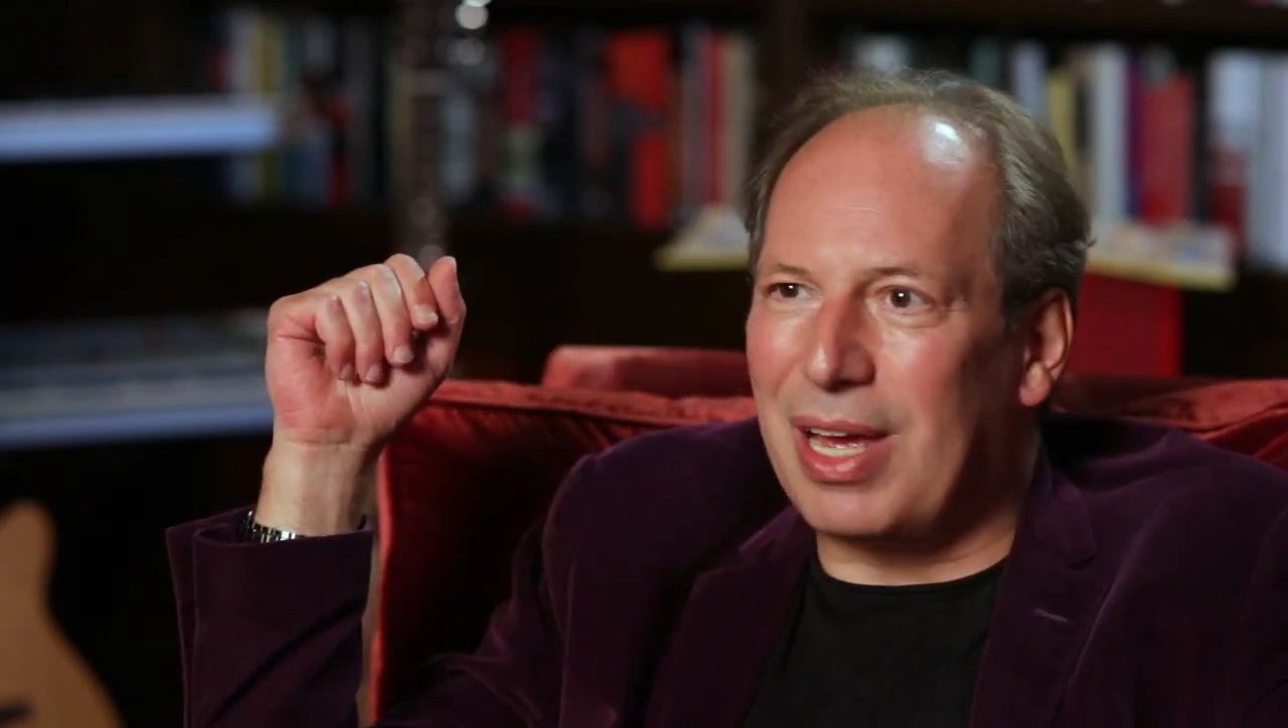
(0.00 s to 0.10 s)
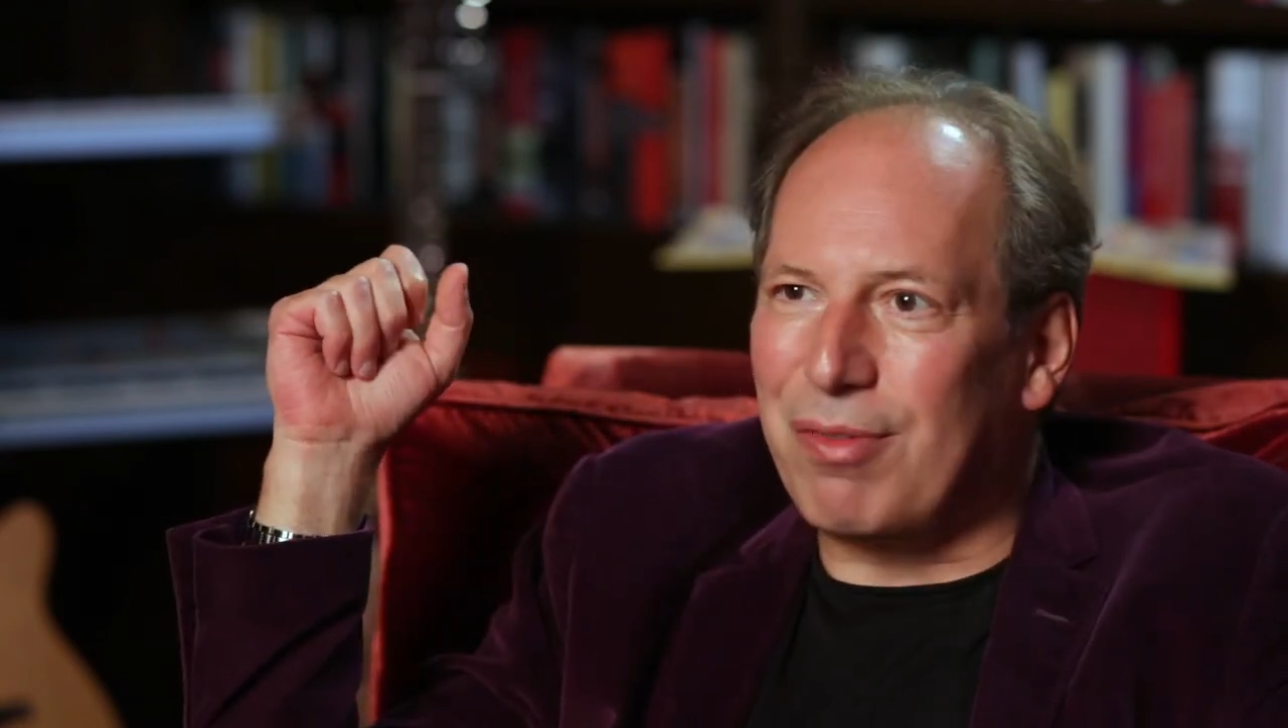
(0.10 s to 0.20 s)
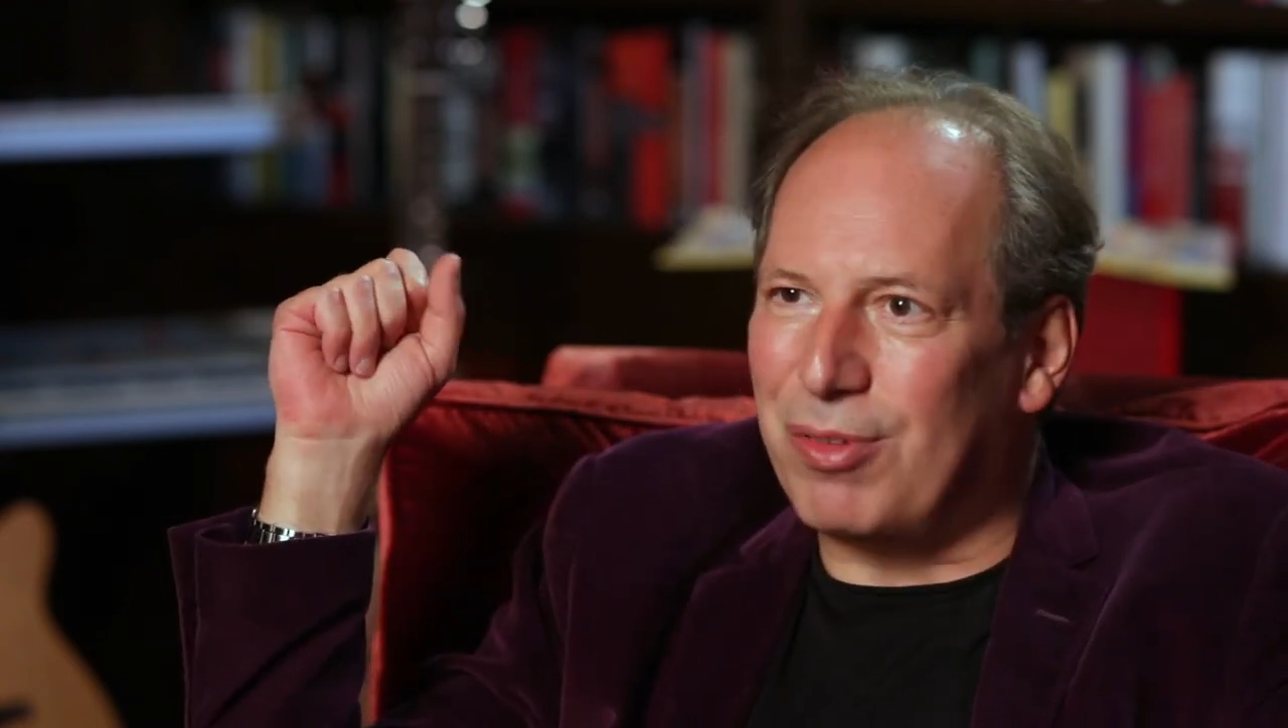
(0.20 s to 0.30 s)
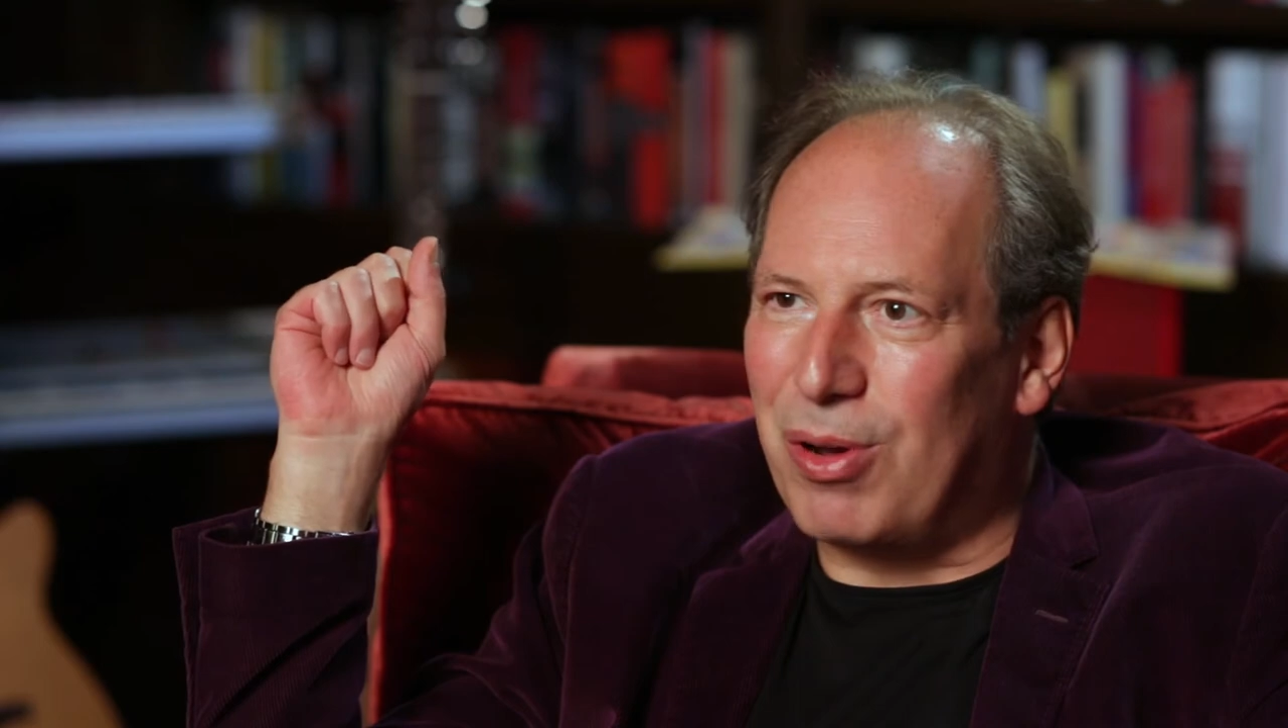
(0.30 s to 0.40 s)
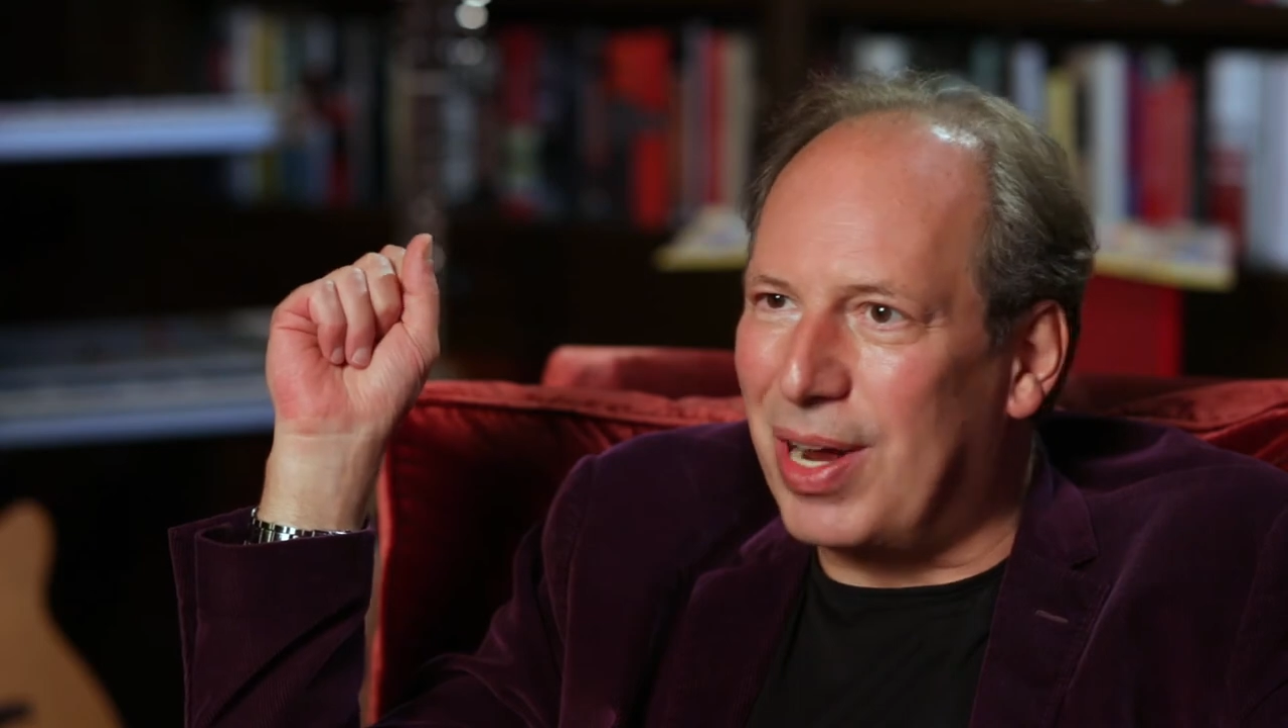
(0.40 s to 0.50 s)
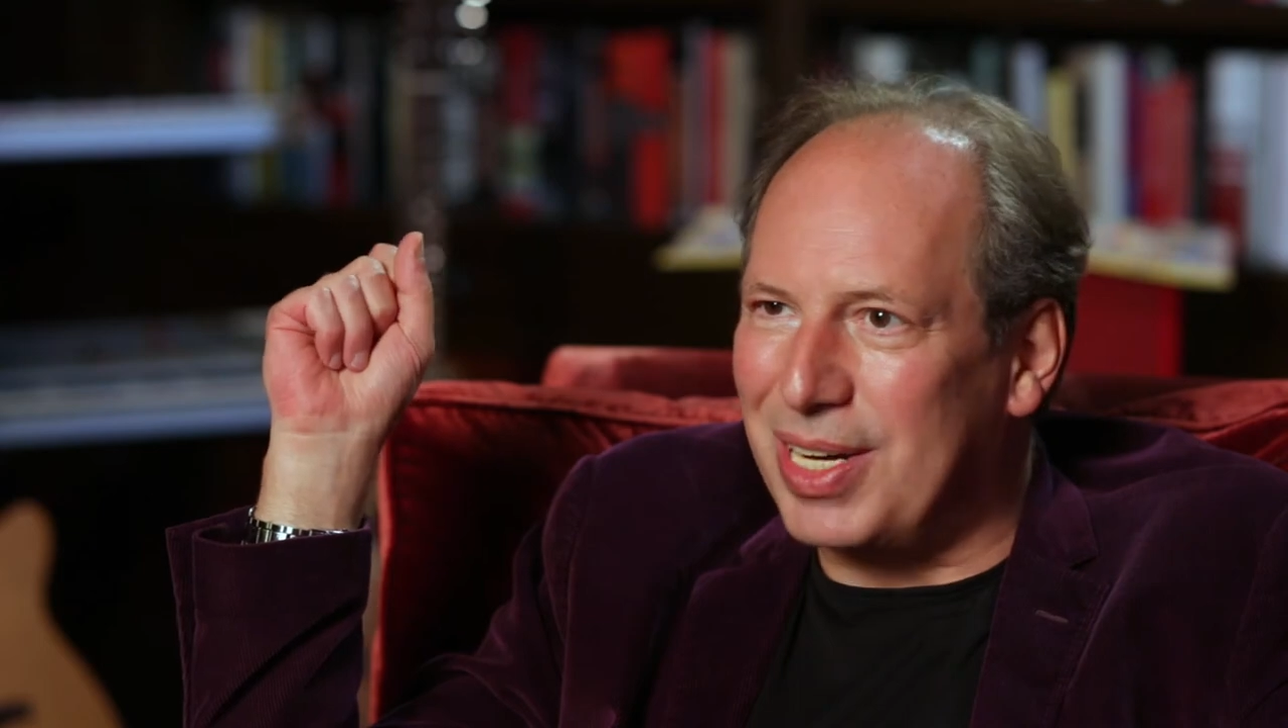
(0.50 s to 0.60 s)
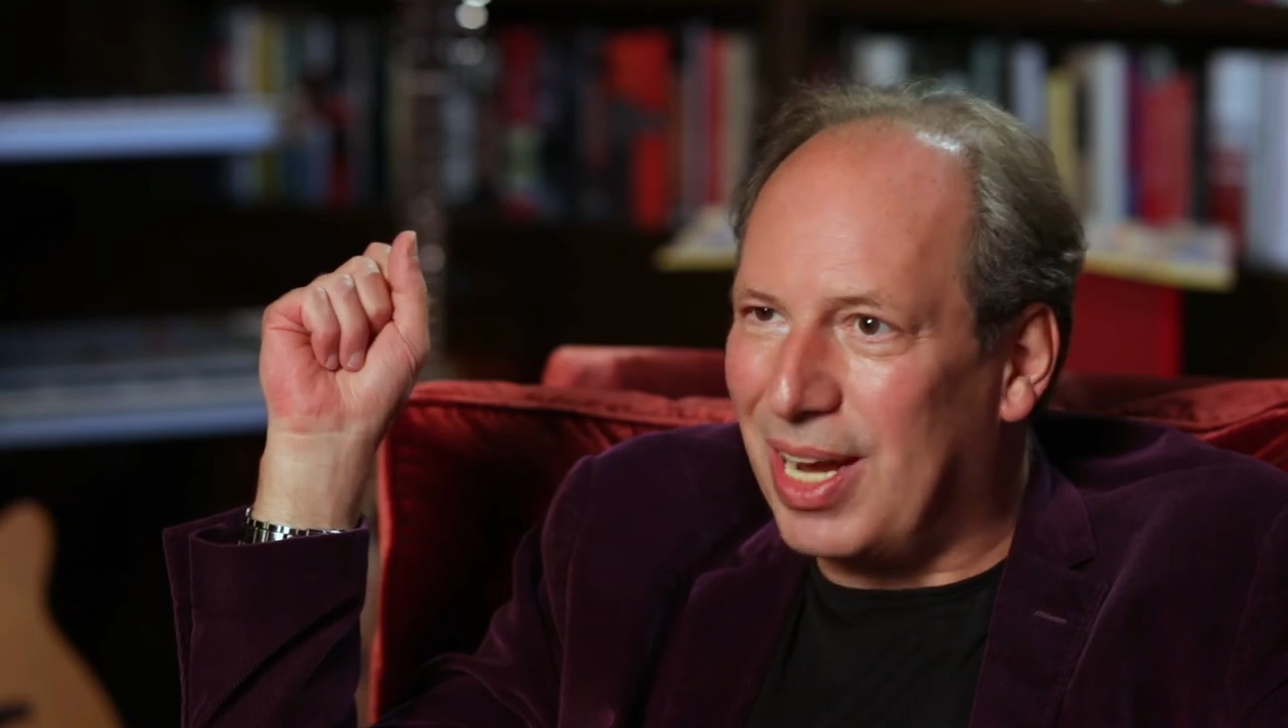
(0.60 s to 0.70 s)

I have no